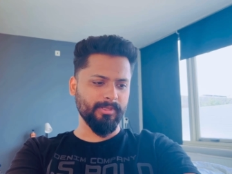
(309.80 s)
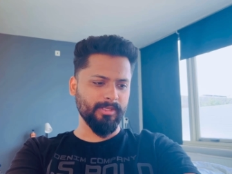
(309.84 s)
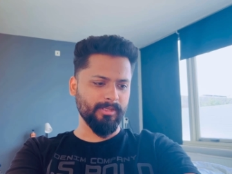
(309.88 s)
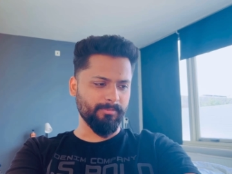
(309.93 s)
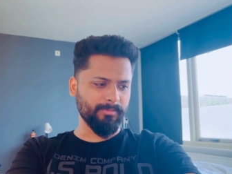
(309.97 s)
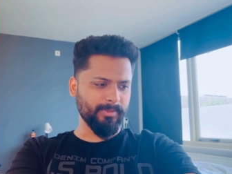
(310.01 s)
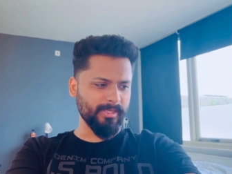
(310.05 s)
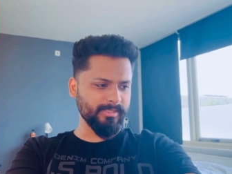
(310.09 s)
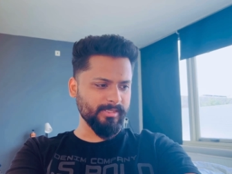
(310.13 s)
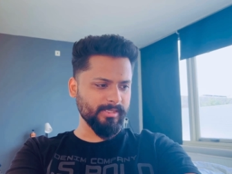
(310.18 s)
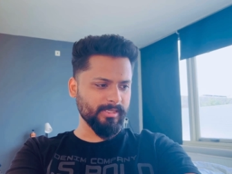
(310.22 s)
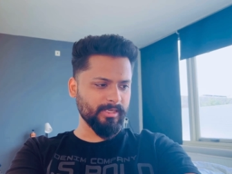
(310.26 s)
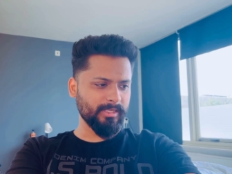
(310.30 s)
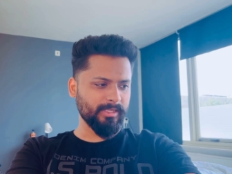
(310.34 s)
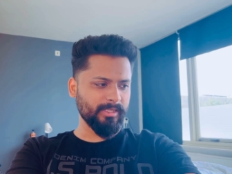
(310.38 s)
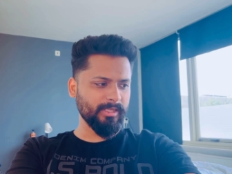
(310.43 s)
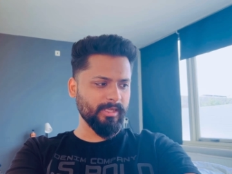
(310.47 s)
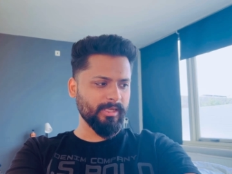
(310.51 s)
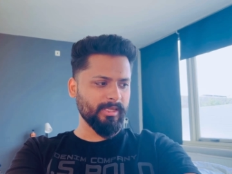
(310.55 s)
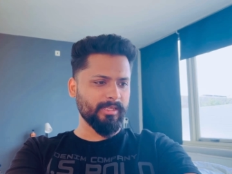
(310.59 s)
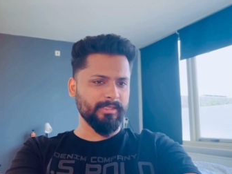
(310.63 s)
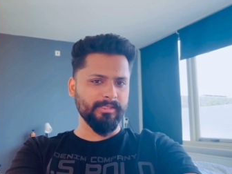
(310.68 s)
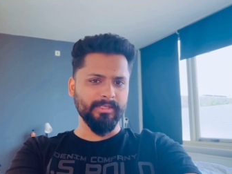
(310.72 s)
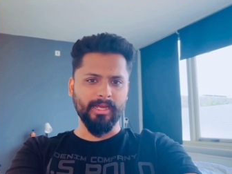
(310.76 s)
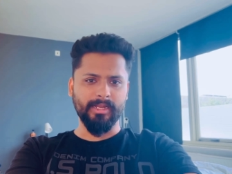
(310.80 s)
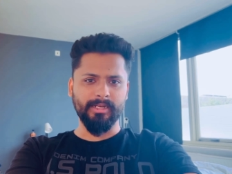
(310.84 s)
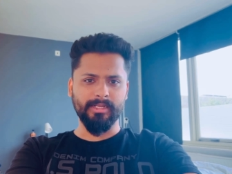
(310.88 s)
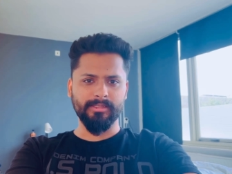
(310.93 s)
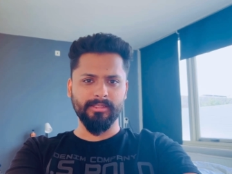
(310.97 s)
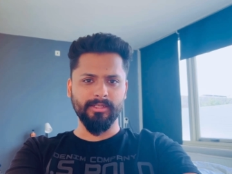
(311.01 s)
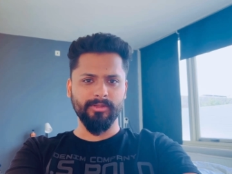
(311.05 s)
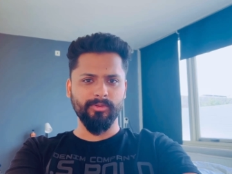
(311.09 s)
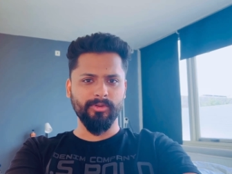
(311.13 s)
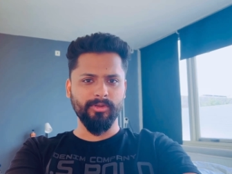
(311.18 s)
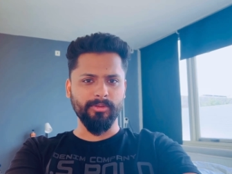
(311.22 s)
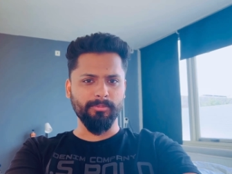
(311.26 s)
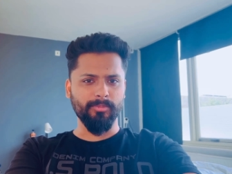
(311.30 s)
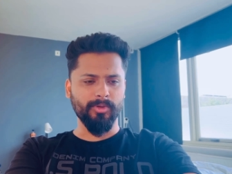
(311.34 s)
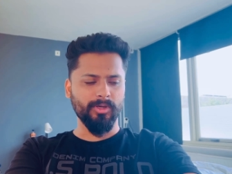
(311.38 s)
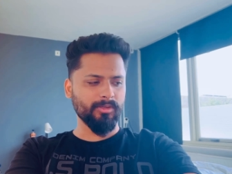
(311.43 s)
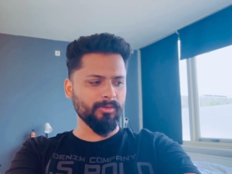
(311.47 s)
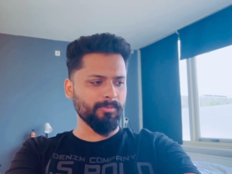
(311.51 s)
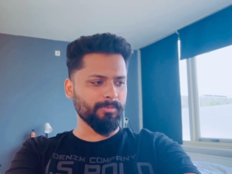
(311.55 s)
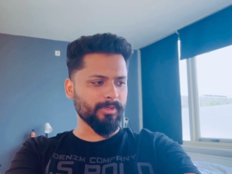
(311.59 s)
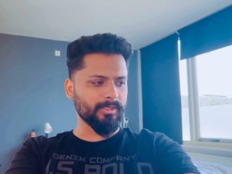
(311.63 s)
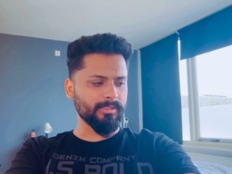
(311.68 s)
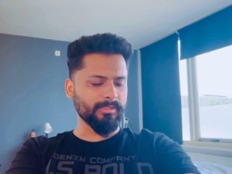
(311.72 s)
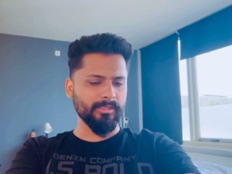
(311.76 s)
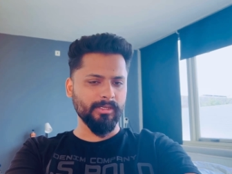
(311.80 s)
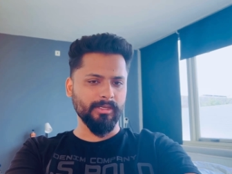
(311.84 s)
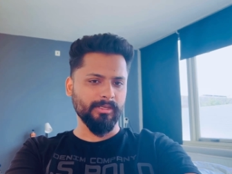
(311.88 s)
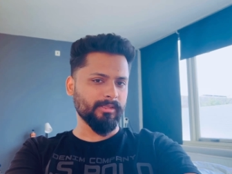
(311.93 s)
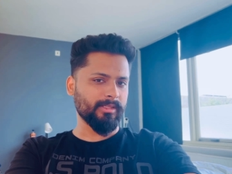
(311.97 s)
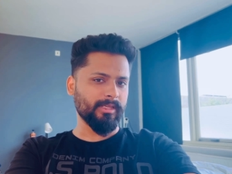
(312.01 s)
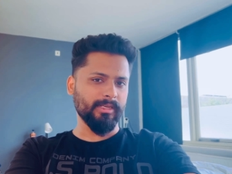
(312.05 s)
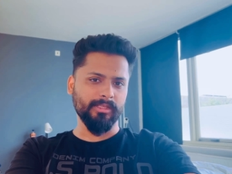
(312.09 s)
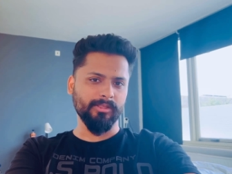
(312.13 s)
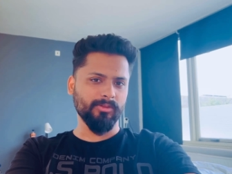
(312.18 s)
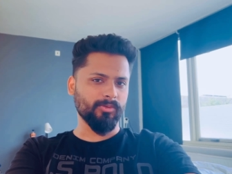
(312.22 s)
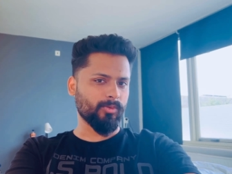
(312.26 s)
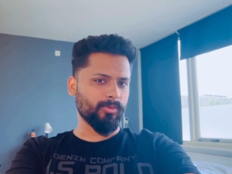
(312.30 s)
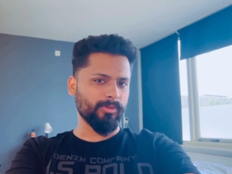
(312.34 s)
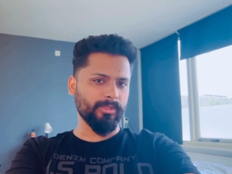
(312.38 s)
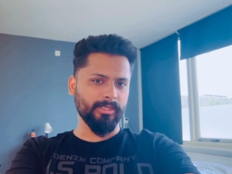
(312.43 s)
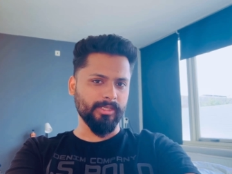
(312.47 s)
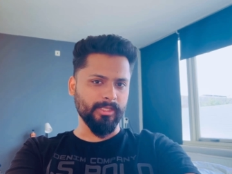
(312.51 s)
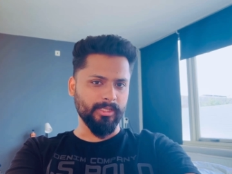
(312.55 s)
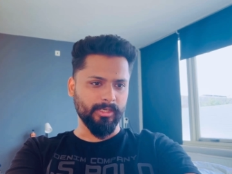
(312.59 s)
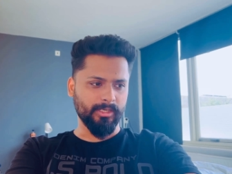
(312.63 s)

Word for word: basically, I'm not an important person.